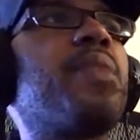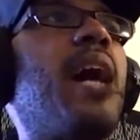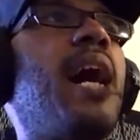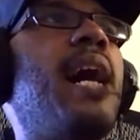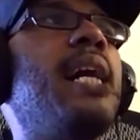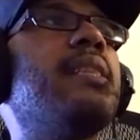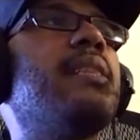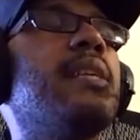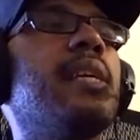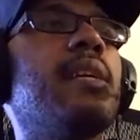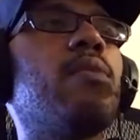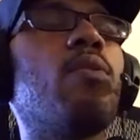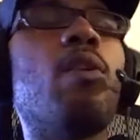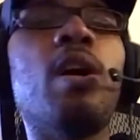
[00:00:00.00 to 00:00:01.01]
I
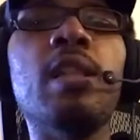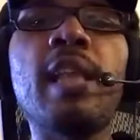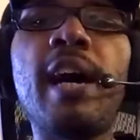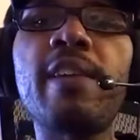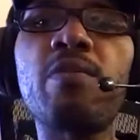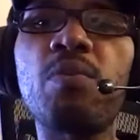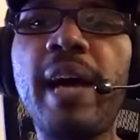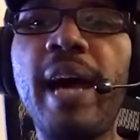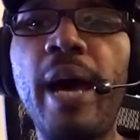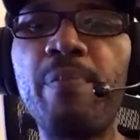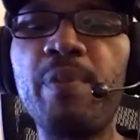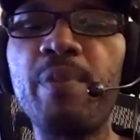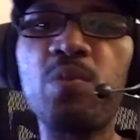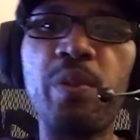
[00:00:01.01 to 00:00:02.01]
think a lot of what
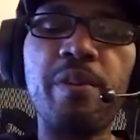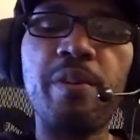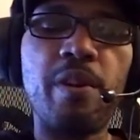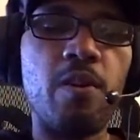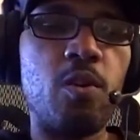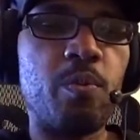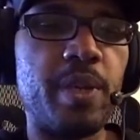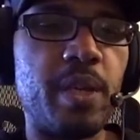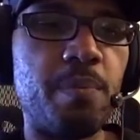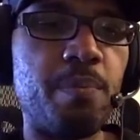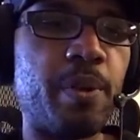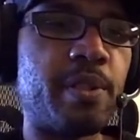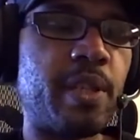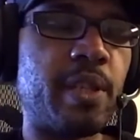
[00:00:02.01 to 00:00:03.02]
happens with Kobe,
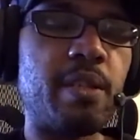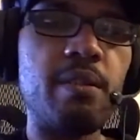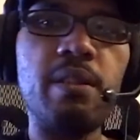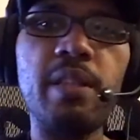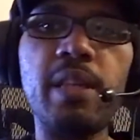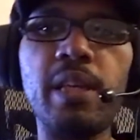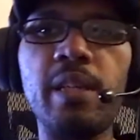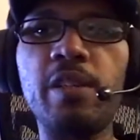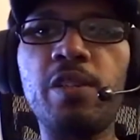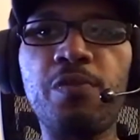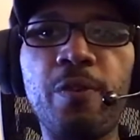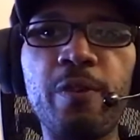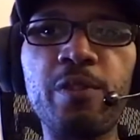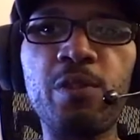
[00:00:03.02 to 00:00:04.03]
particularly in his
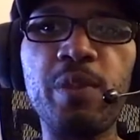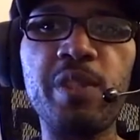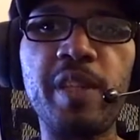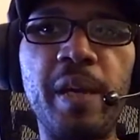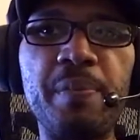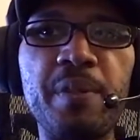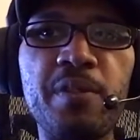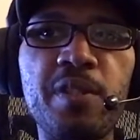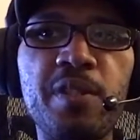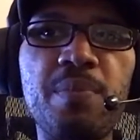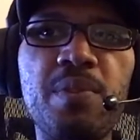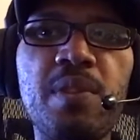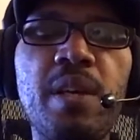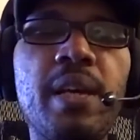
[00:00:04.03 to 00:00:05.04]
first 3
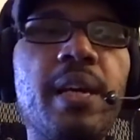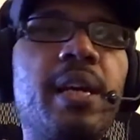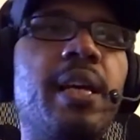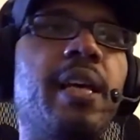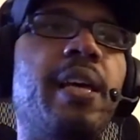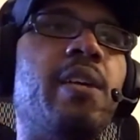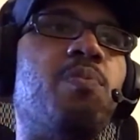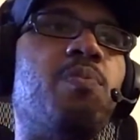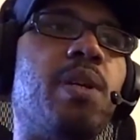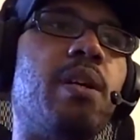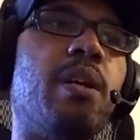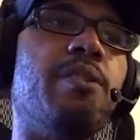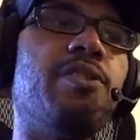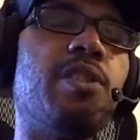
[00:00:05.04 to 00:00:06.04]
championships, is
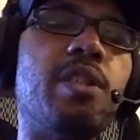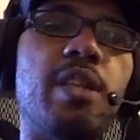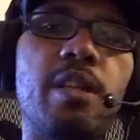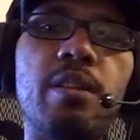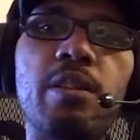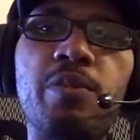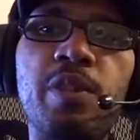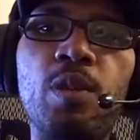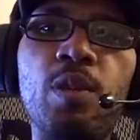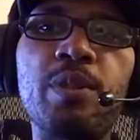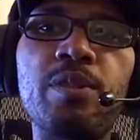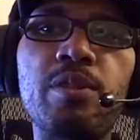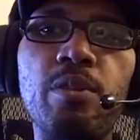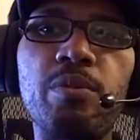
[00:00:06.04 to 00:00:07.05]
because Shaquille O'Neal was
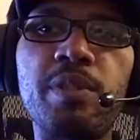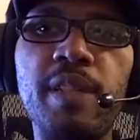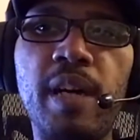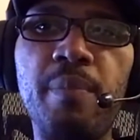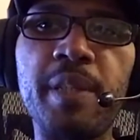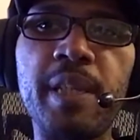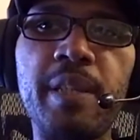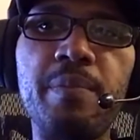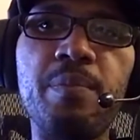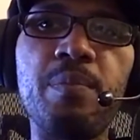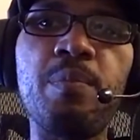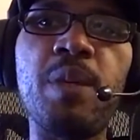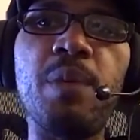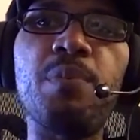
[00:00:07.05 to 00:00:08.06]
so dominant,
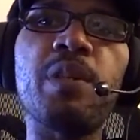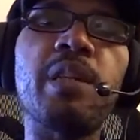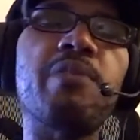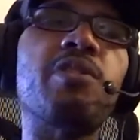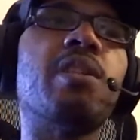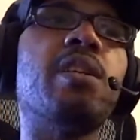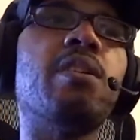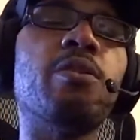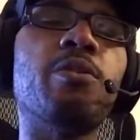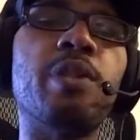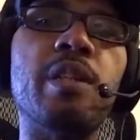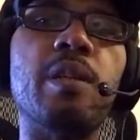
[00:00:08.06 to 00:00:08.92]
people give Shaquille O'Neal a